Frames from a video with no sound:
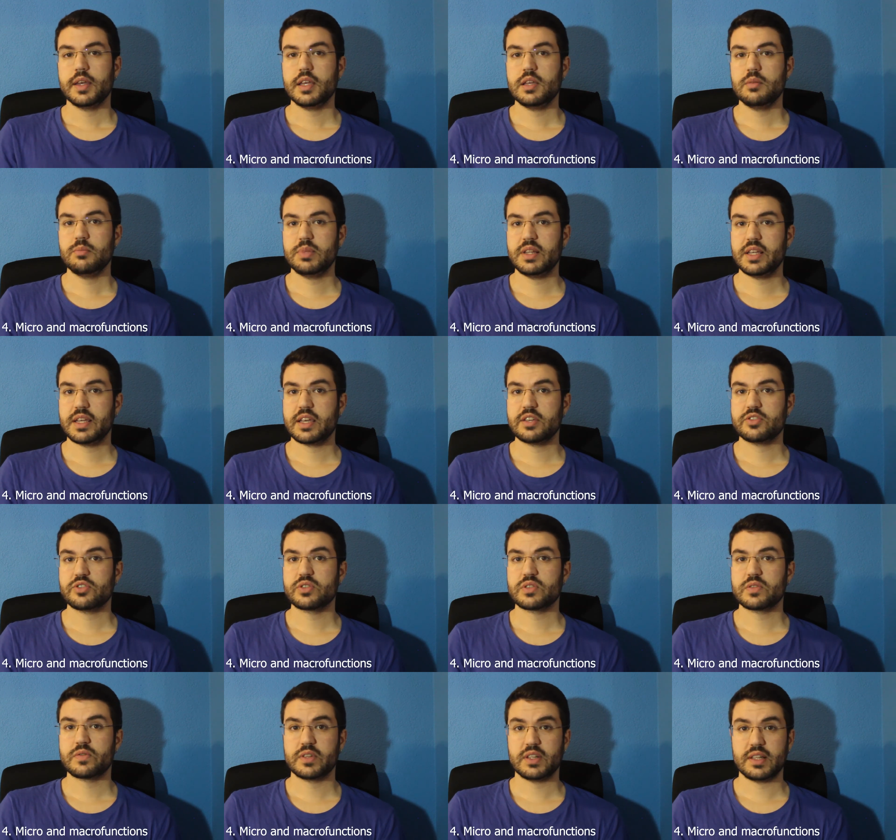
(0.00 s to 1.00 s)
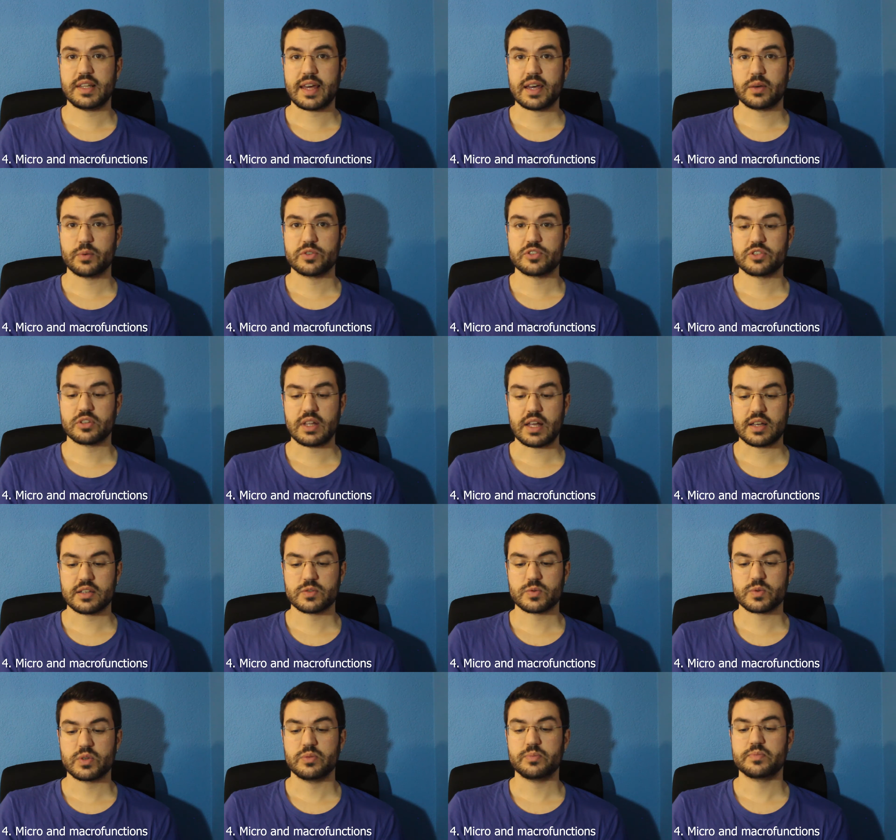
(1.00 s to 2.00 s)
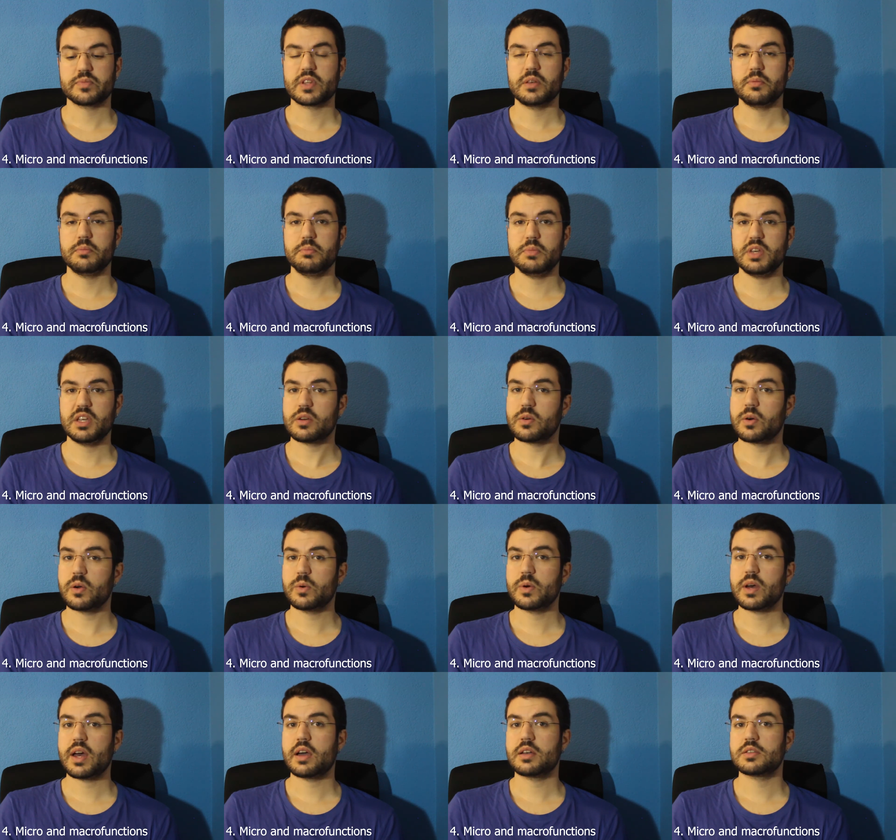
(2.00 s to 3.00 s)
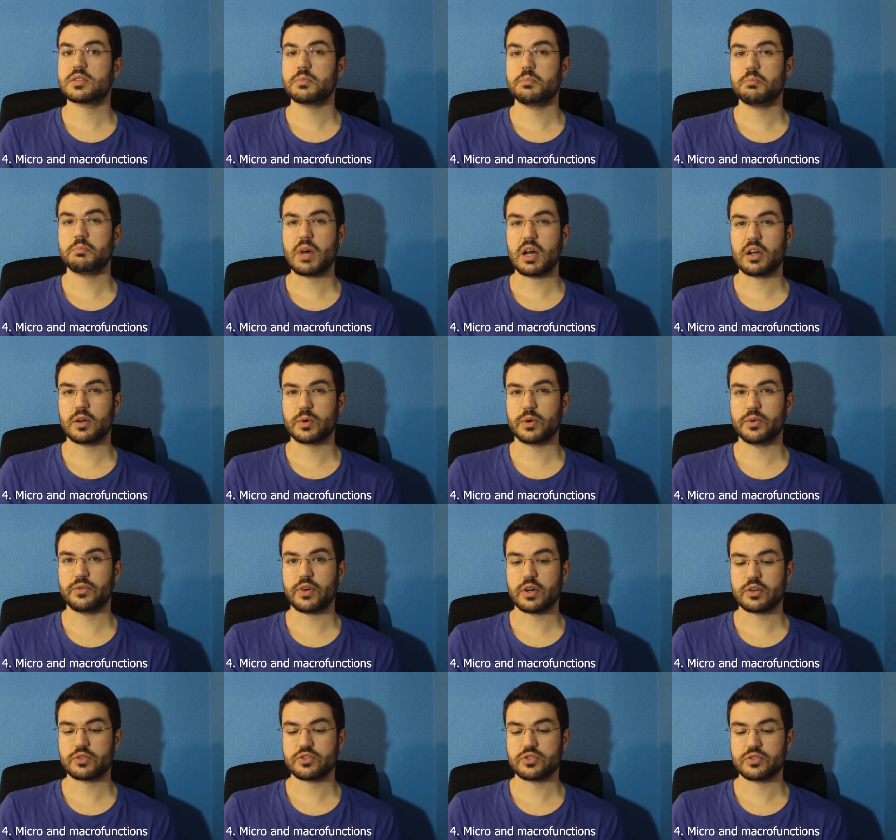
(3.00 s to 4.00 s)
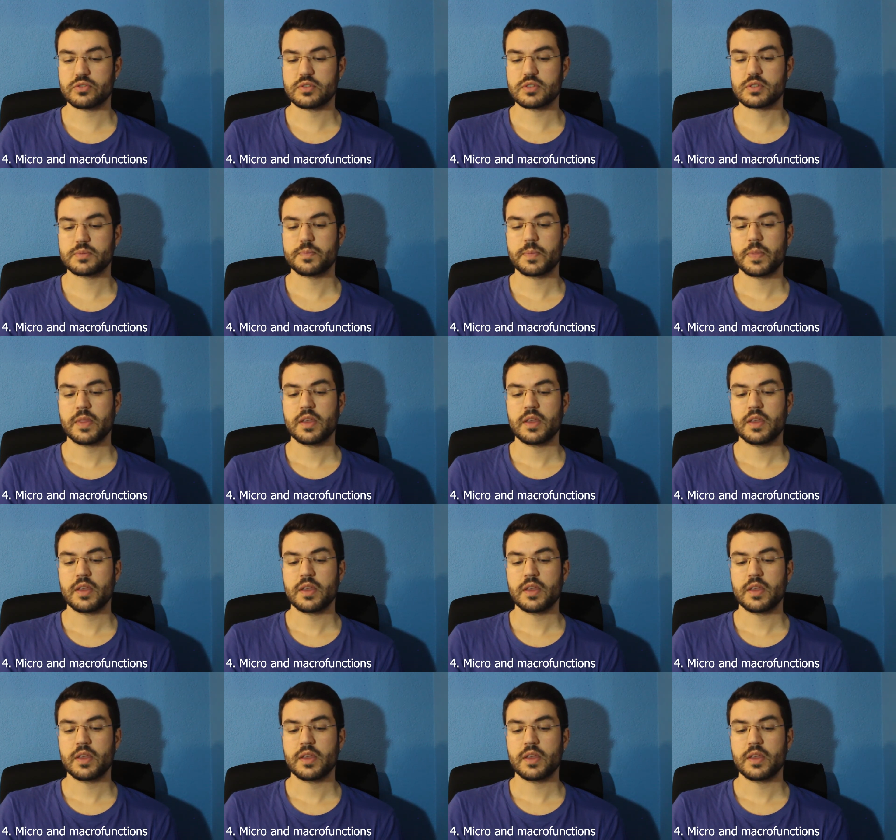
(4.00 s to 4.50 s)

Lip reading: Implications for the language classroom, micro and macro functions.